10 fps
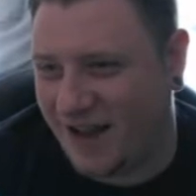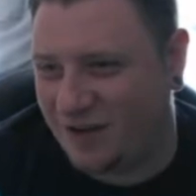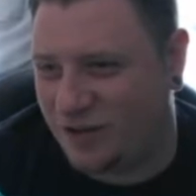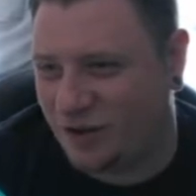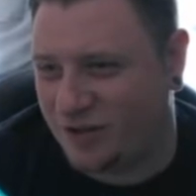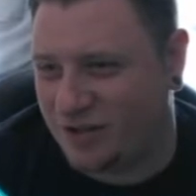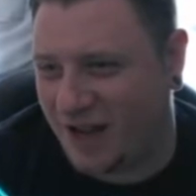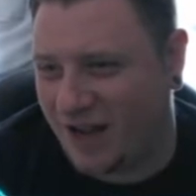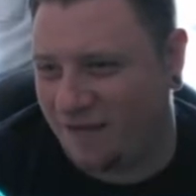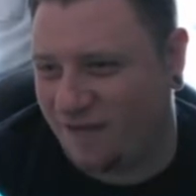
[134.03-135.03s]
does
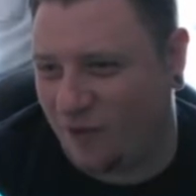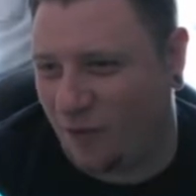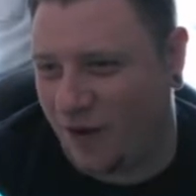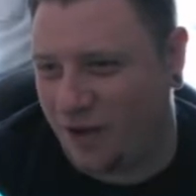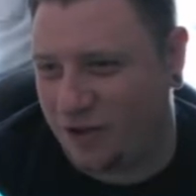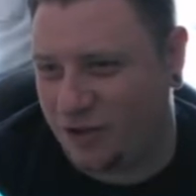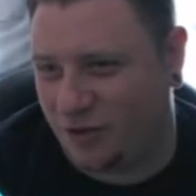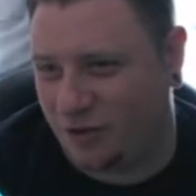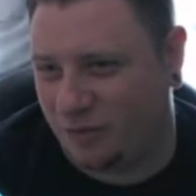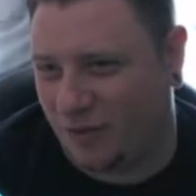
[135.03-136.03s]
have quite a
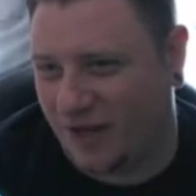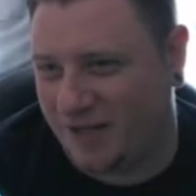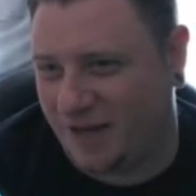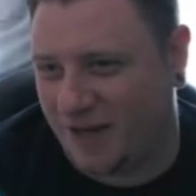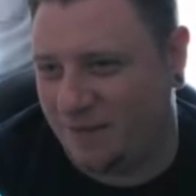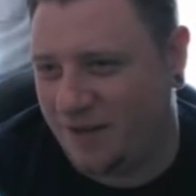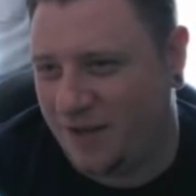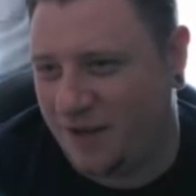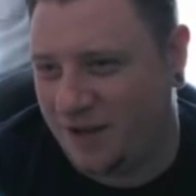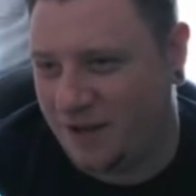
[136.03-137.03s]
short playtime,
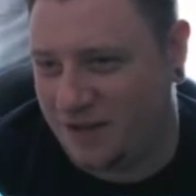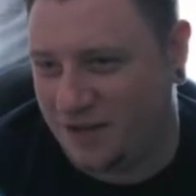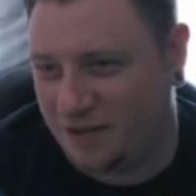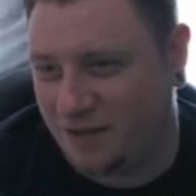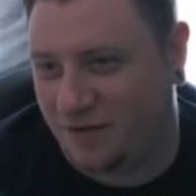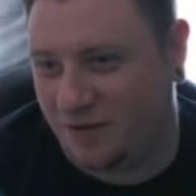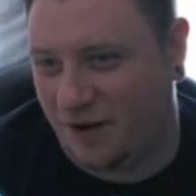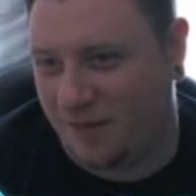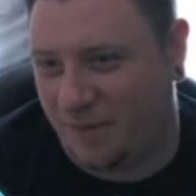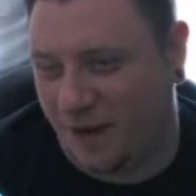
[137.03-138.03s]
I think
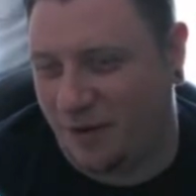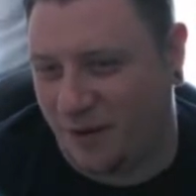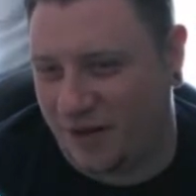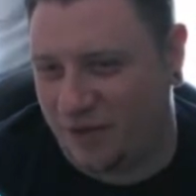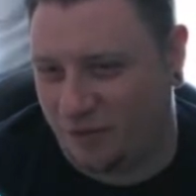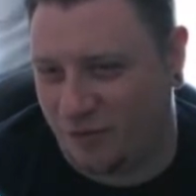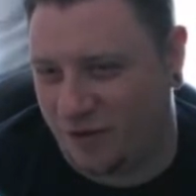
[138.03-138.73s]
my quickest run on